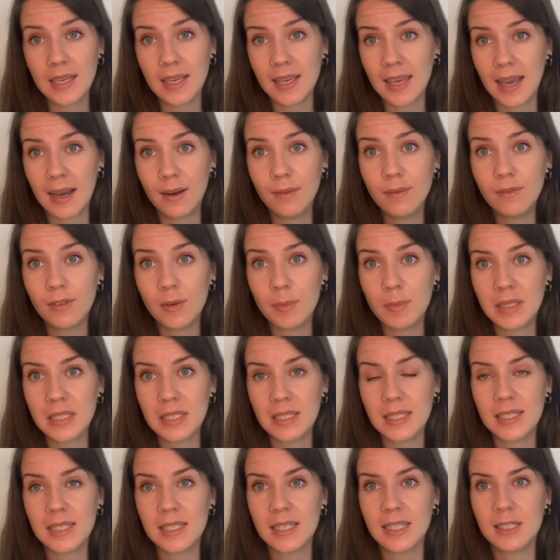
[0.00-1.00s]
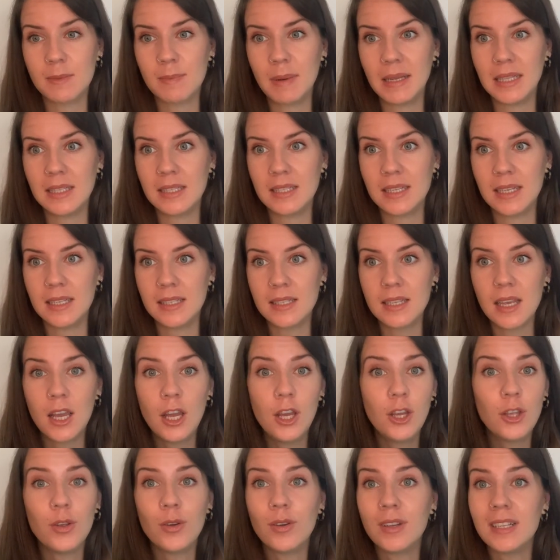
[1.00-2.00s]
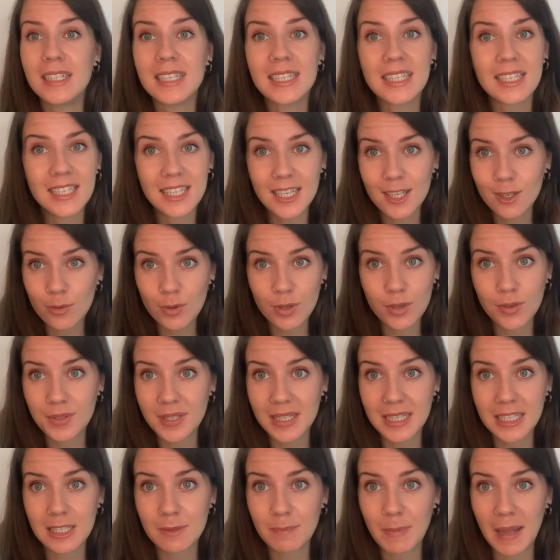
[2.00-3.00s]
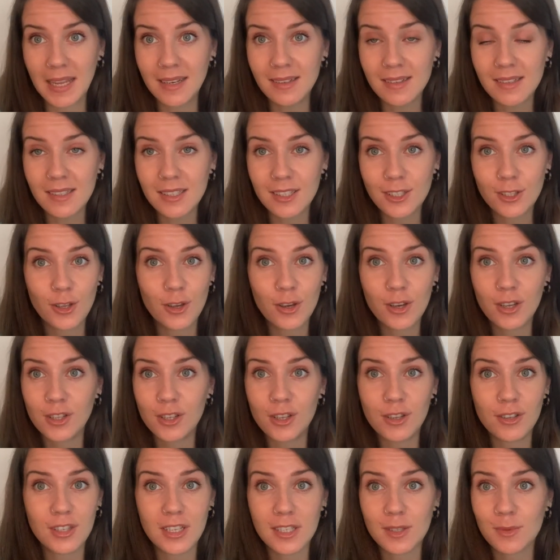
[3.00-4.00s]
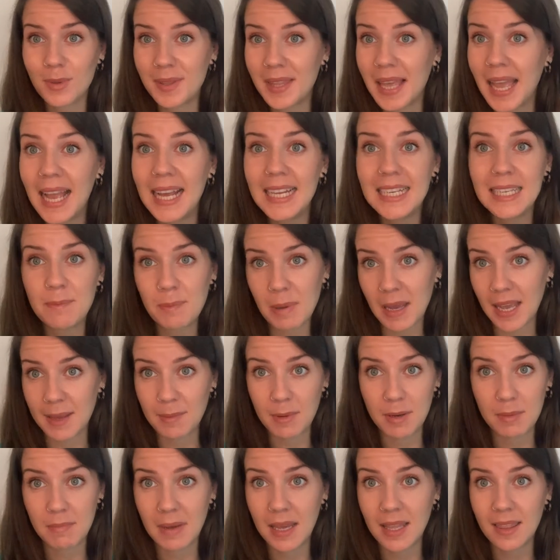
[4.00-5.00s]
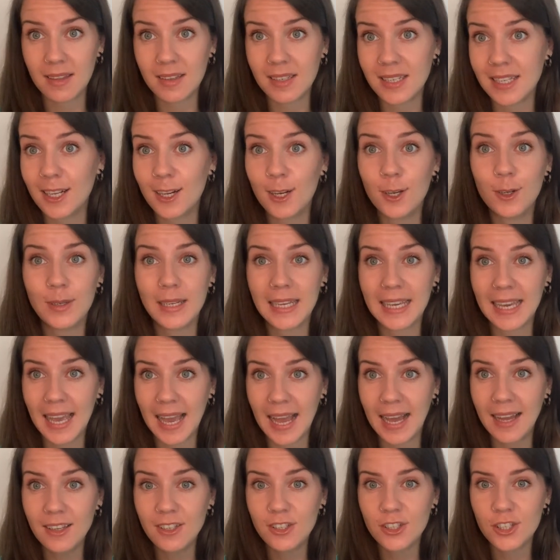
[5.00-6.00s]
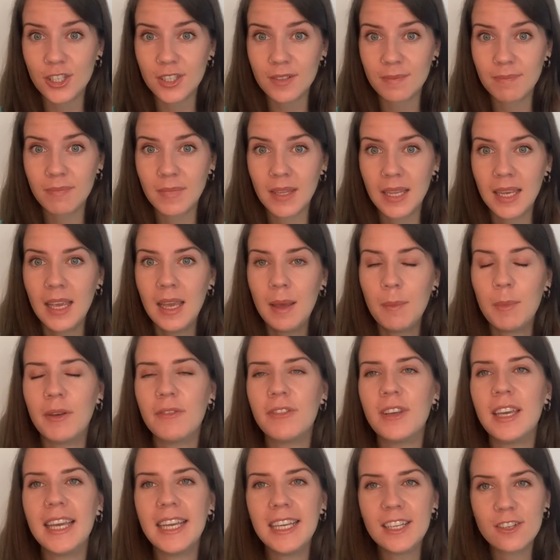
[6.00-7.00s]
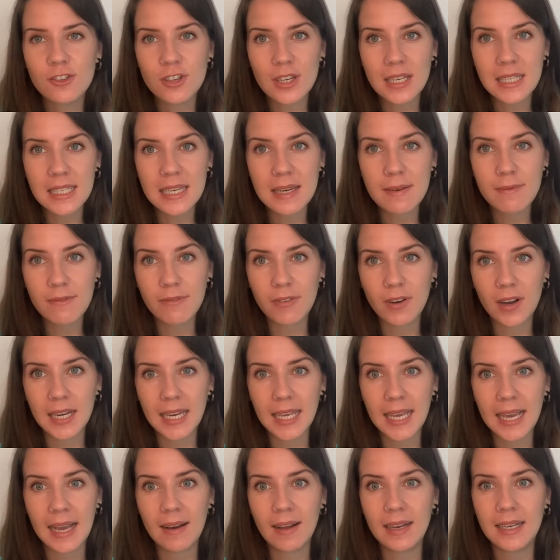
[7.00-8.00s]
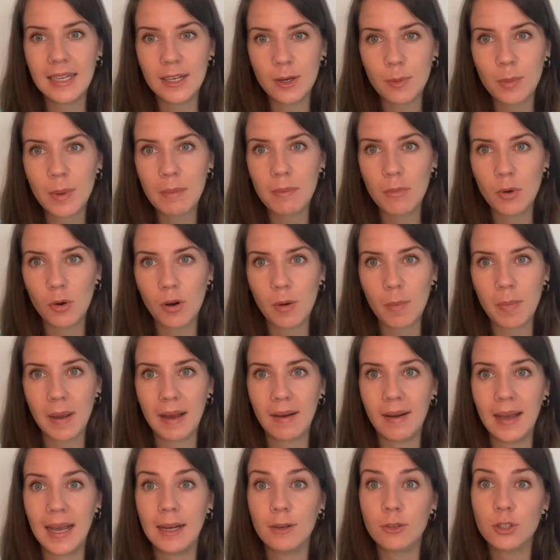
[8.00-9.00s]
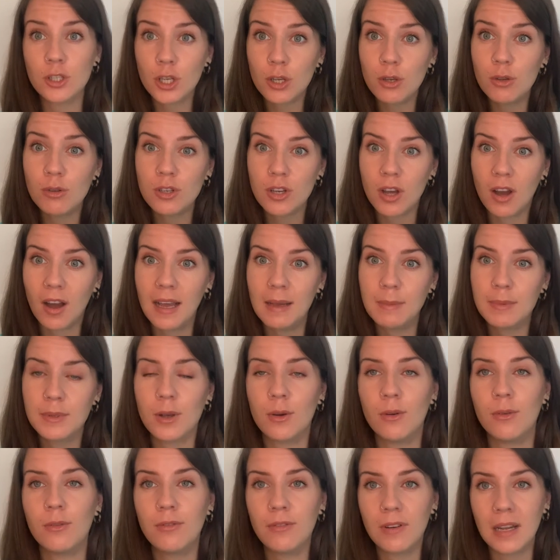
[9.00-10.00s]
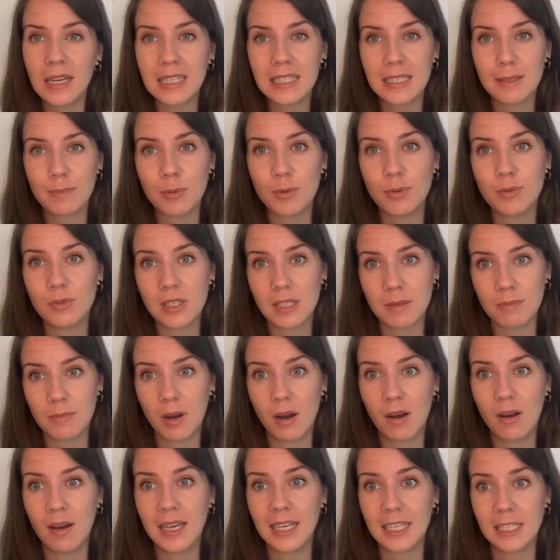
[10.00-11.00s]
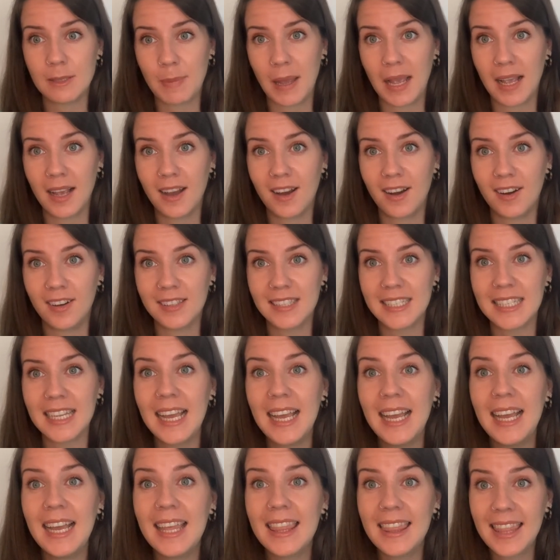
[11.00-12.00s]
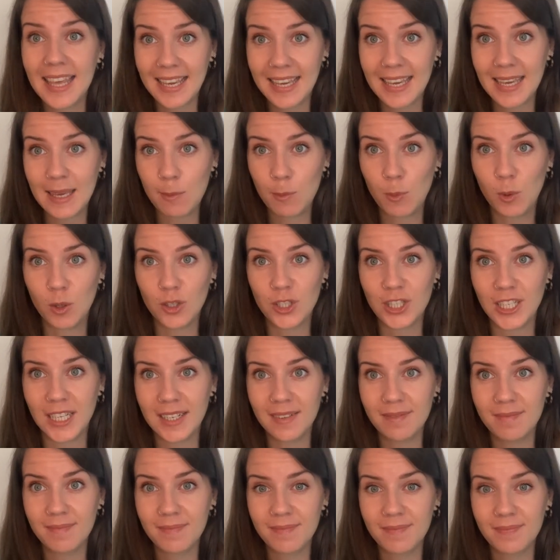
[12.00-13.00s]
account for business expenses, you can still use Expend. You can use us with any payment method, including cash. But if you're interested in finding out a little bit more about our two types of flexible smart expend cards, then keep watching.